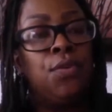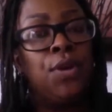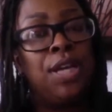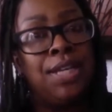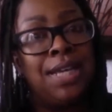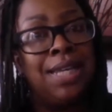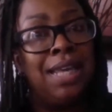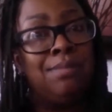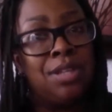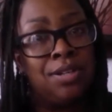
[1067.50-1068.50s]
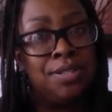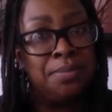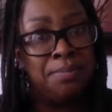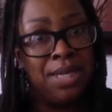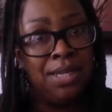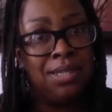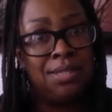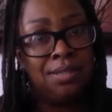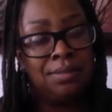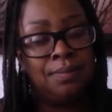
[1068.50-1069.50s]
for any claims that are
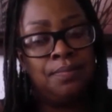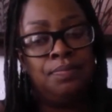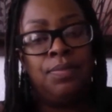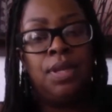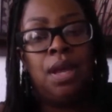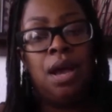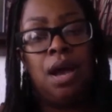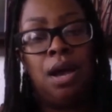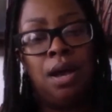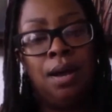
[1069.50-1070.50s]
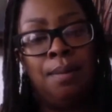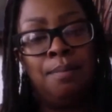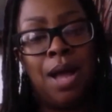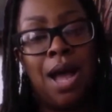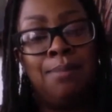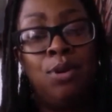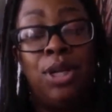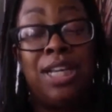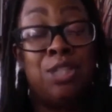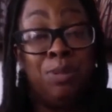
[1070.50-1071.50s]
submitted. I'm
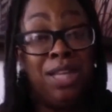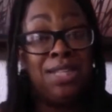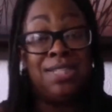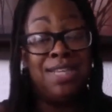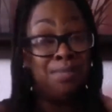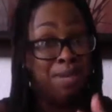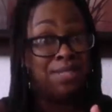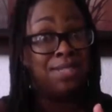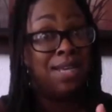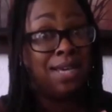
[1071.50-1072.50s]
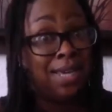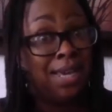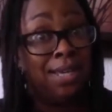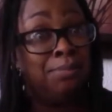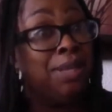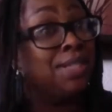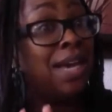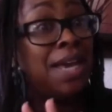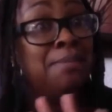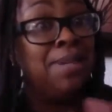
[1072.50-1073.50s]
going to explain this as best as I can
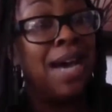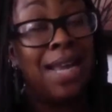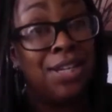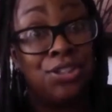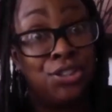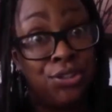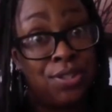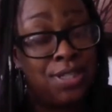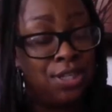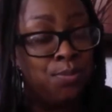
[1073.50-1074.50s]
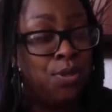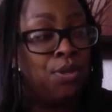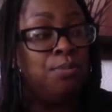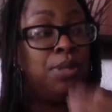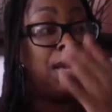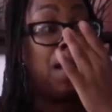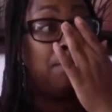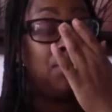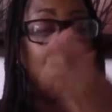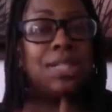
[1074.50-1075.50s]
because I am not an insurance expert, but
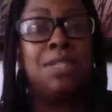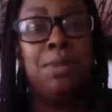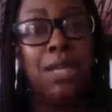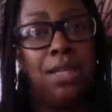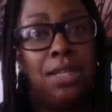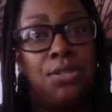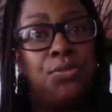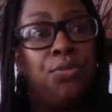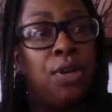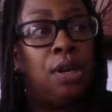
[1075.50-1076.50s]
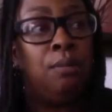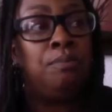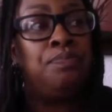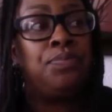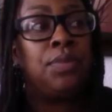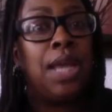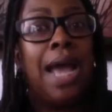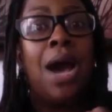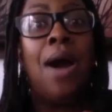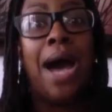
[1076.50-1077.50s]
I'm just explaining this from
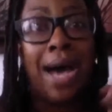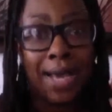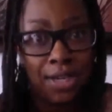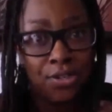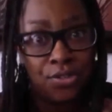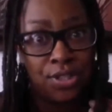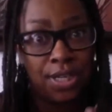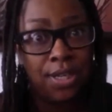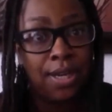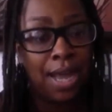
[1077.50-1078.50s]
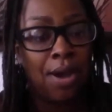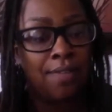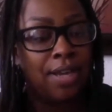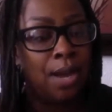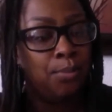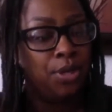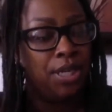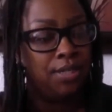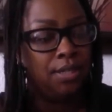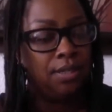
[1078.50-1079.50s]
how I understand it and how I've
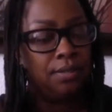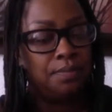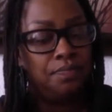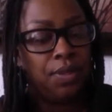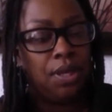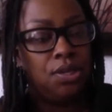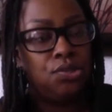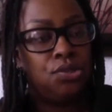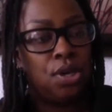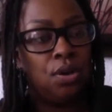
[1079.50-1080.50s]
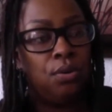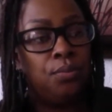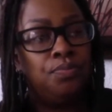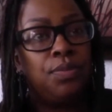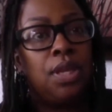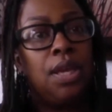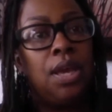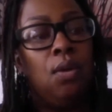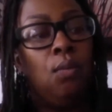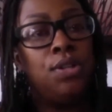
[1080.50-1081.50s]
comprehended it. So
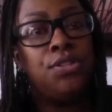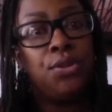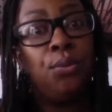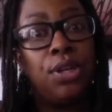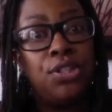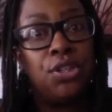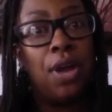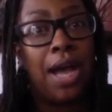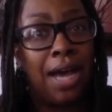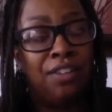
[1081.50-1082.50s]
once you reach your